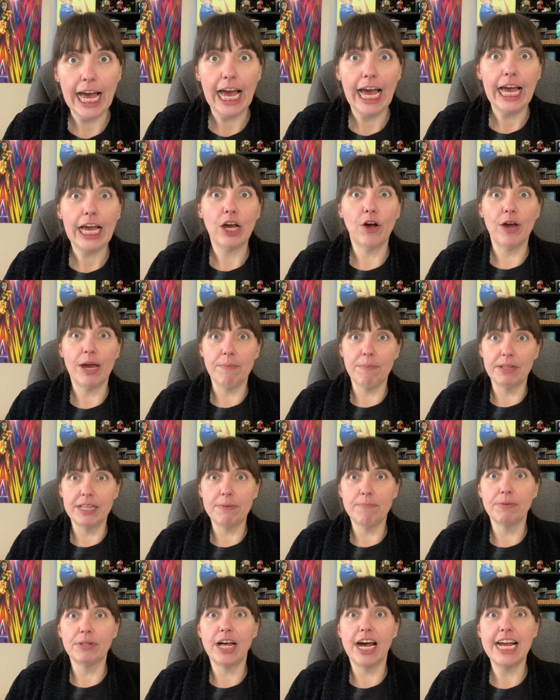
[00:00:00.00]
you know Emily
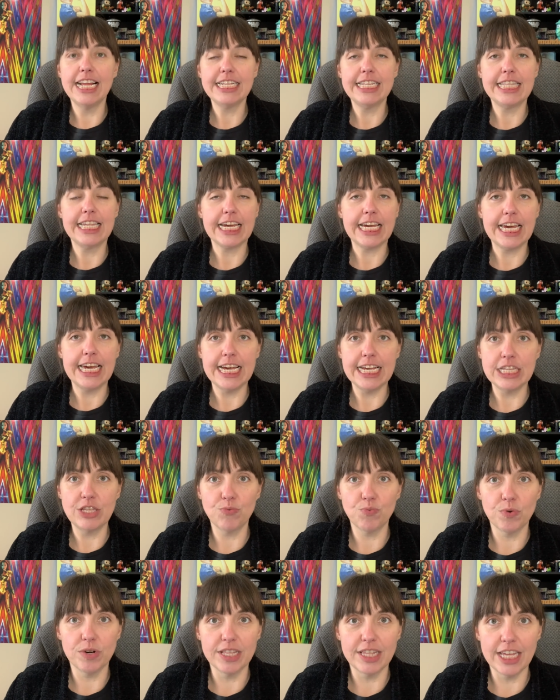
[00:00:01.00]
Blunt, the kids
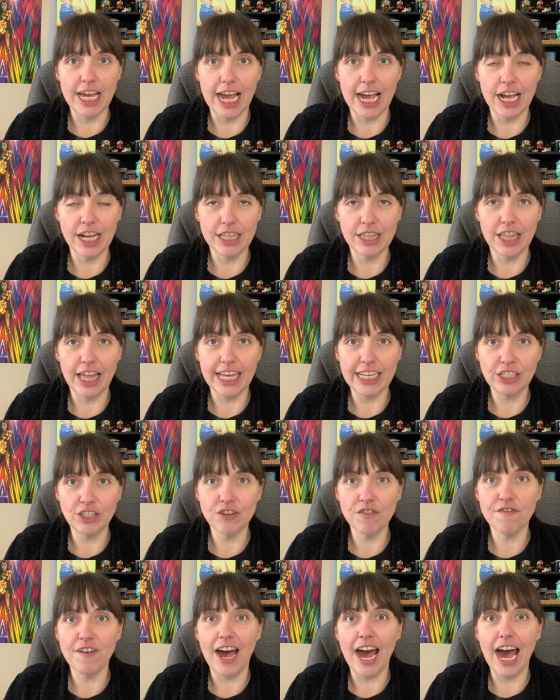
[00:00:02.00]
were there, like
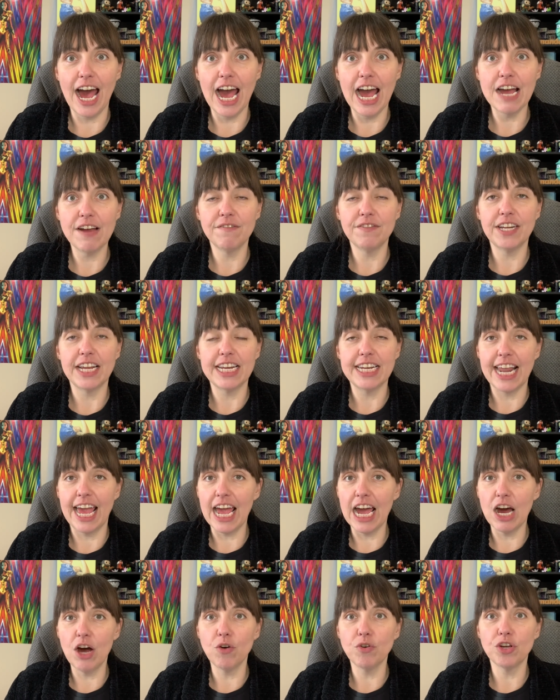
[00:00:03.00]
survived, and
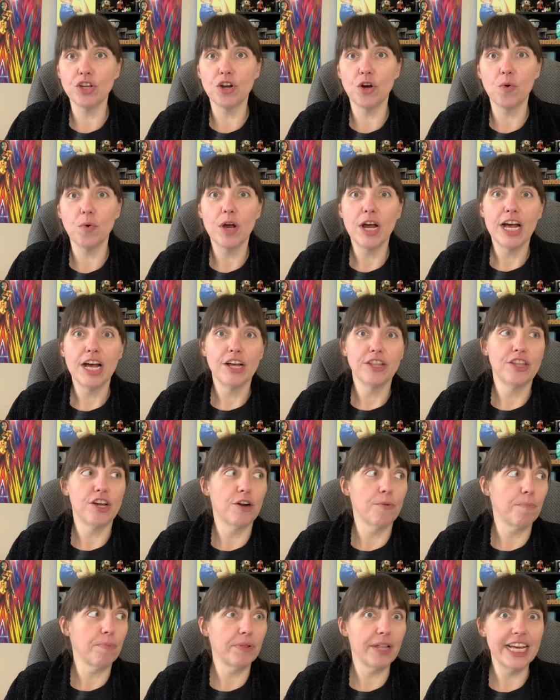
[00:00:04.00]
now you know
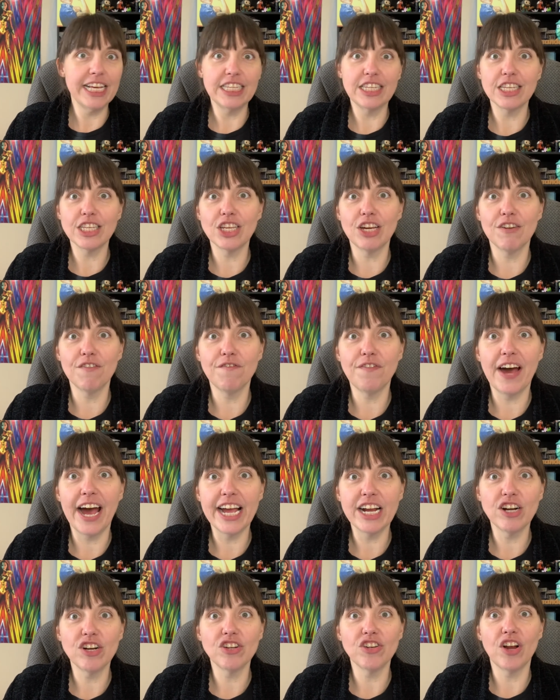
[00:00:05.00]
their place is on
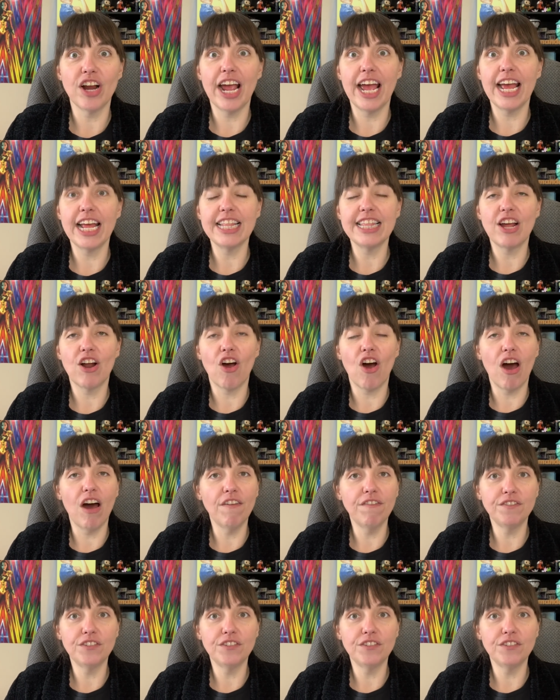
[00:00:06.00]
fire, and they're off